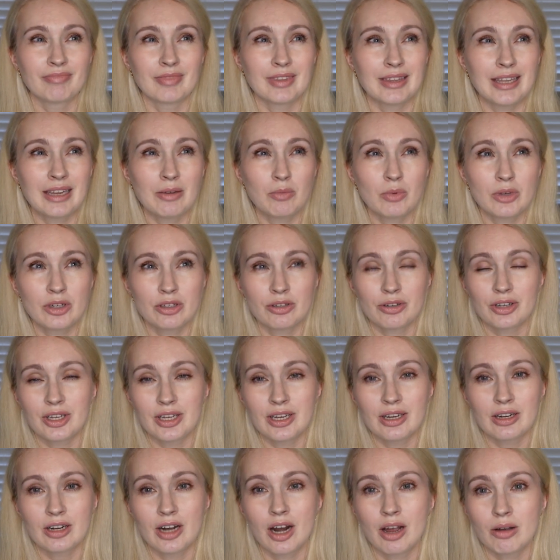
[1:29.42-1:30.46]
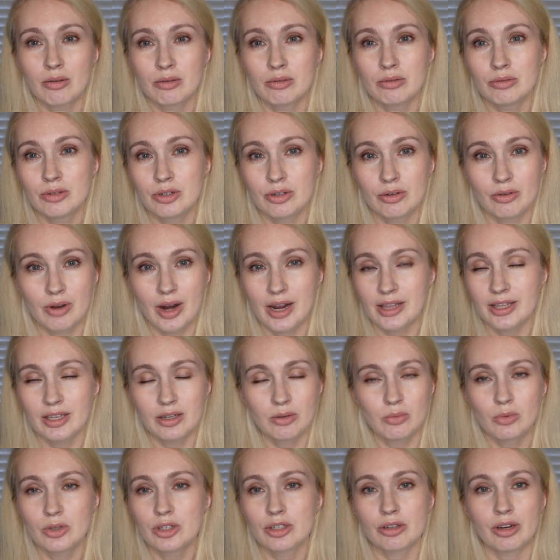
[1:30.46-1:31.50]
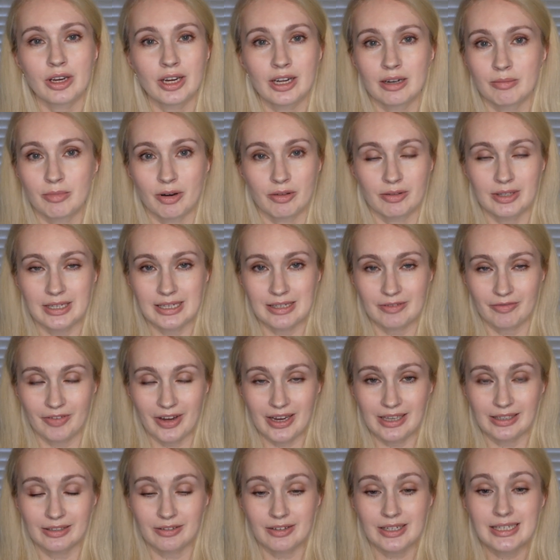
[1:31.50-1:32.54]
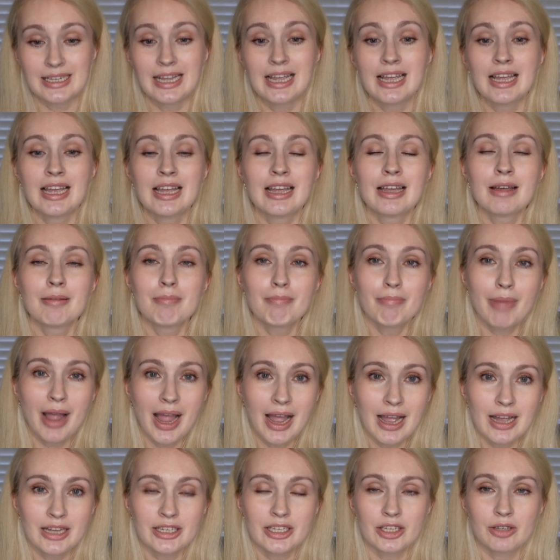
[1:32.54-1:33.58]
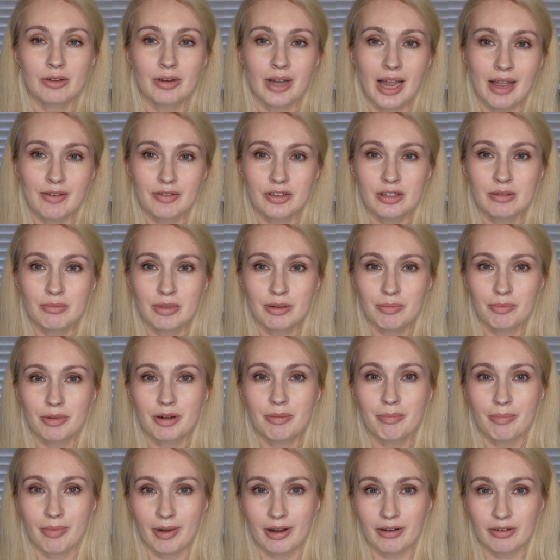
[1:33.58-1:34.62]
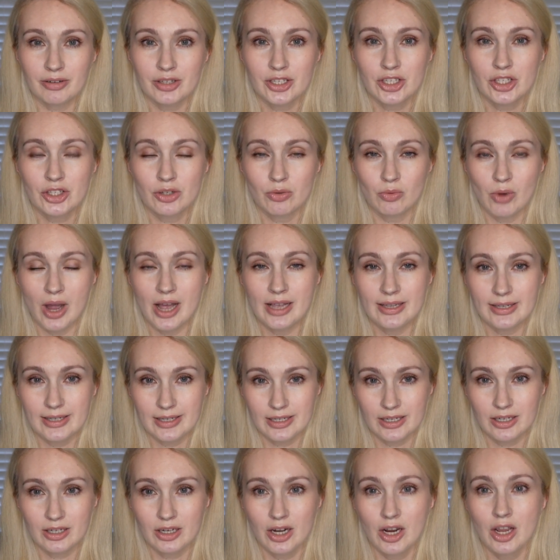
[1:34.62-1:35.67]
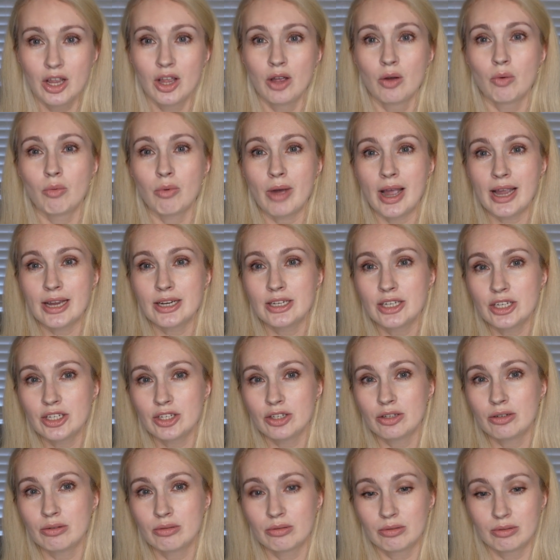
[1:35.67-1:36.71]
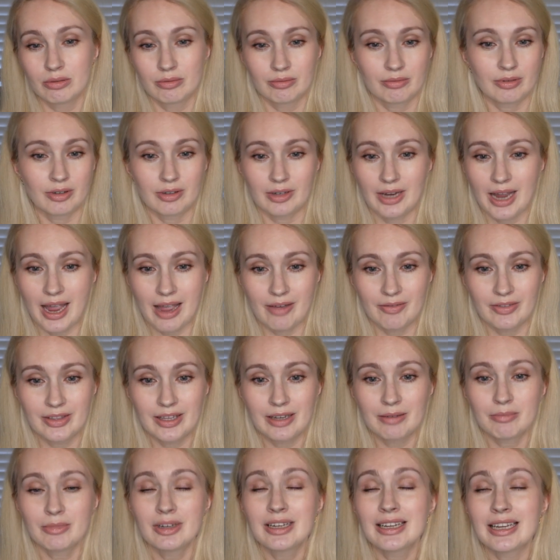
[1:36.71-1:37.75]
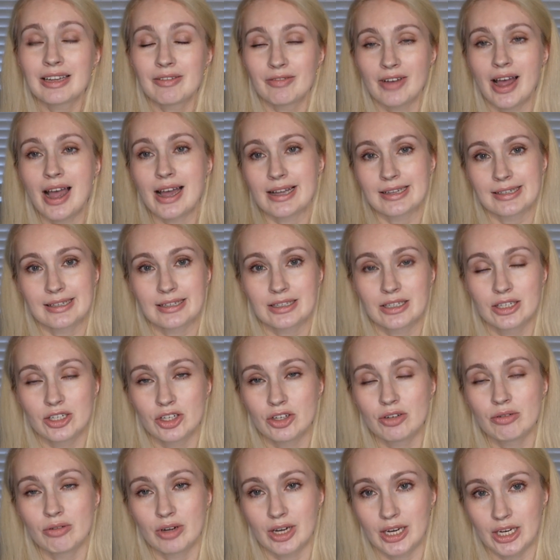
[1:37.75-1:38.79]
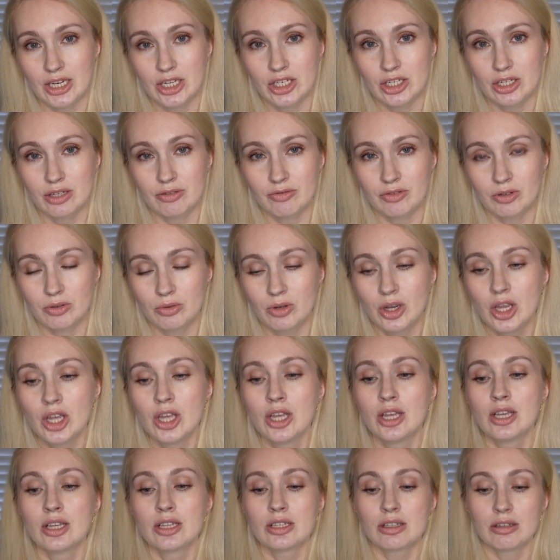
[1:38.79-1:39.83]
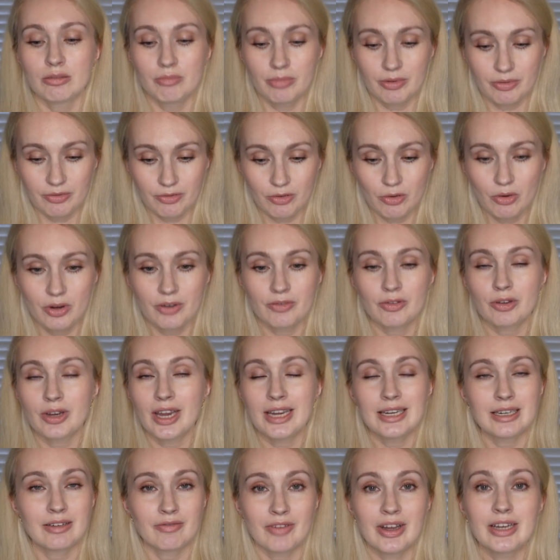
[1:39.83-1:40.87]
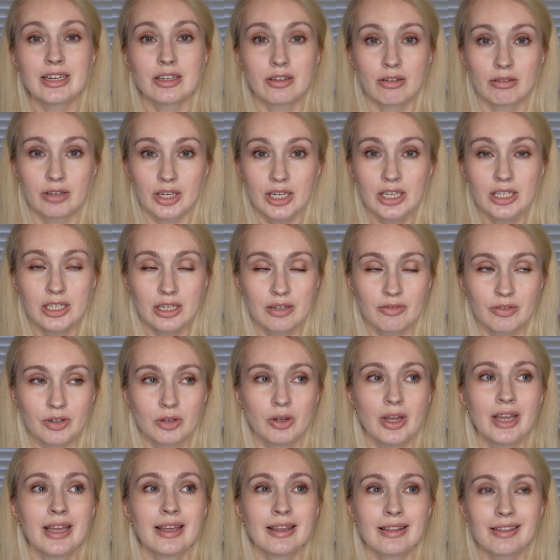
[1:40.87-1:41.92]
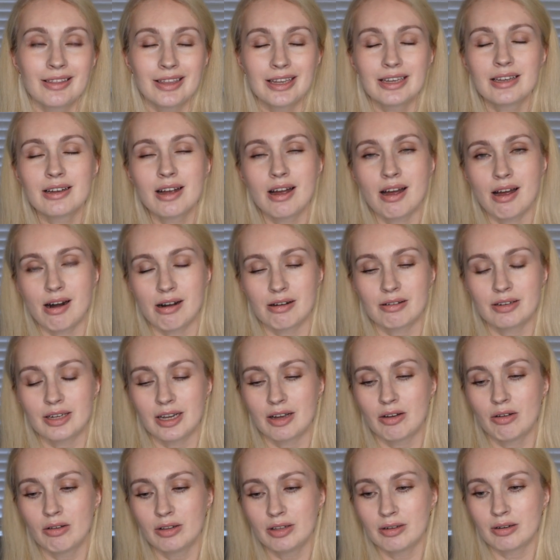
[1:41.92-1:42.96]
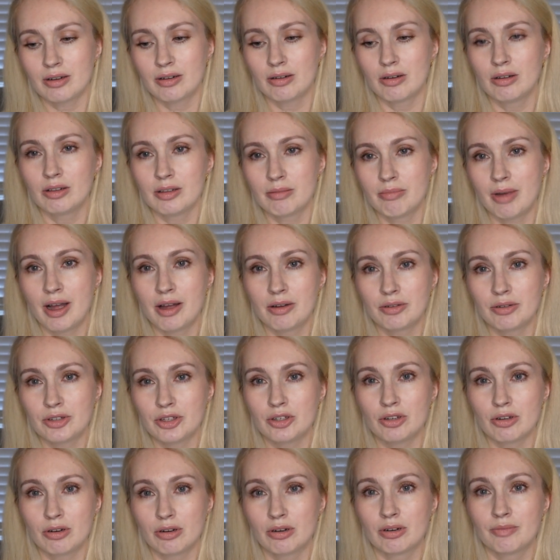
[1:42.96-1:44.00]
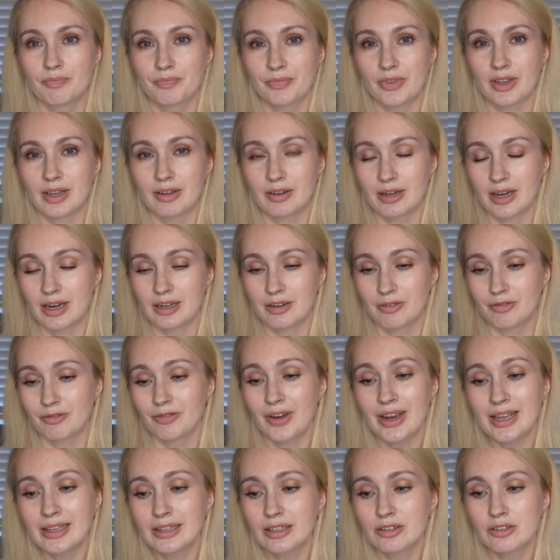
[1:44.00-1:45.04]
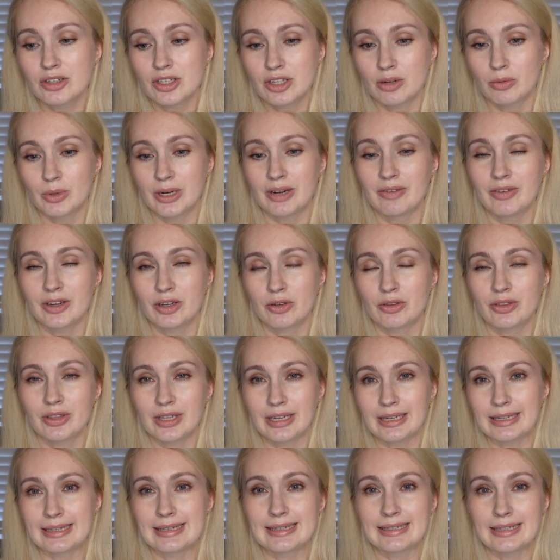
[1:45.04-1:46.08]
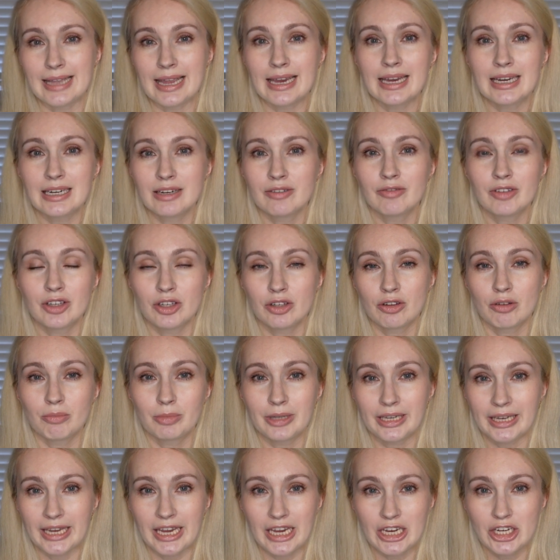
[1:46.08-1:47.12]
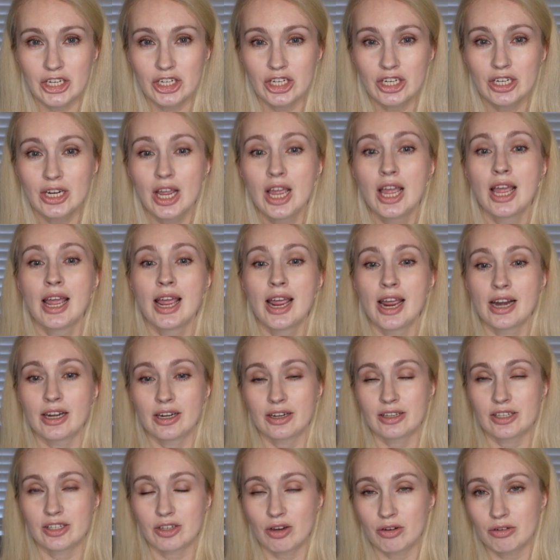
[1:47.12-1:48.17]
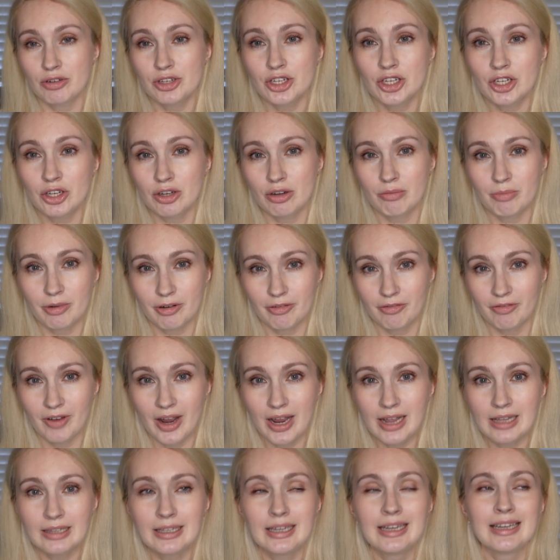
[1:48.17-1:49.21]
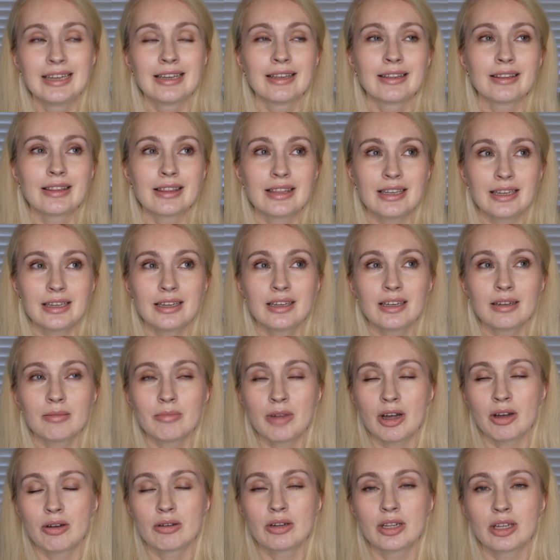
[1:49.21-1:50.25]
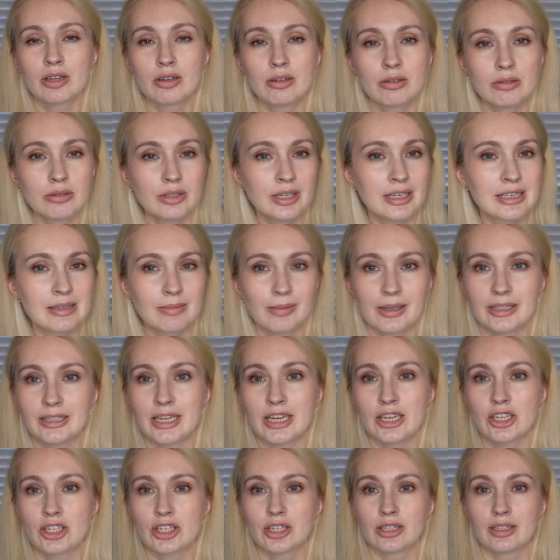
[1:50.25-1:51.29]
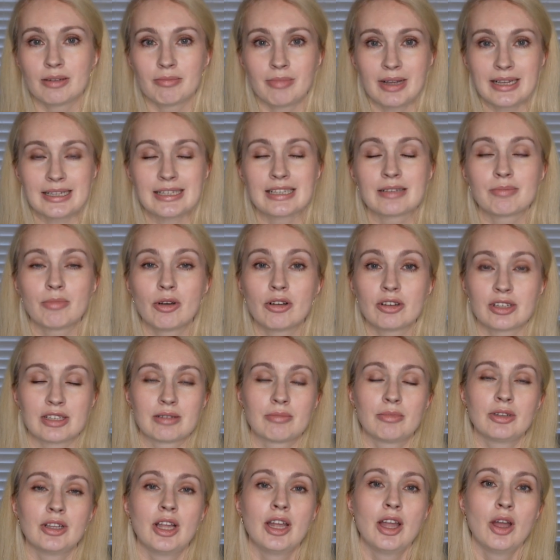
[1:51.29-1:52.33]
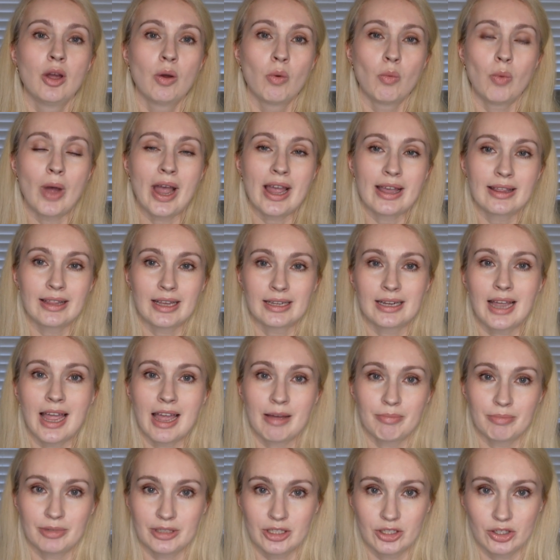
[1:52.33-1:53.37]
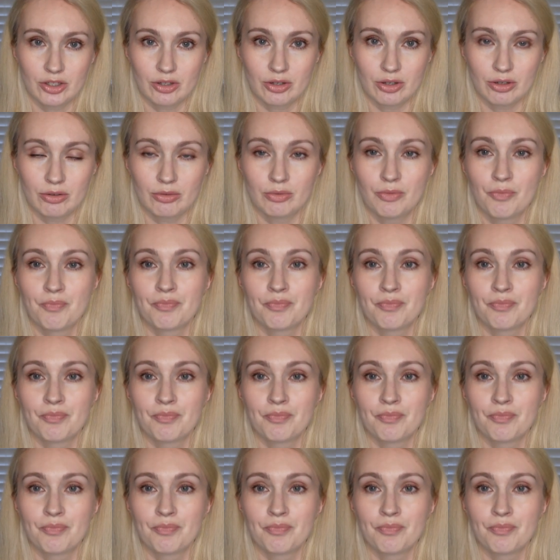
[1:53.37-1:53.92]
they want to hear how good you are, they don't want to hear about these failures. But you have to be prepared to answer why did you have them if asked during interview. So before, if you get invited on interview, think hard all about your kind of failures or whatever you think is negative in your application and is hurting your profile. Think about a good explanation, the best as possible, why that happened to you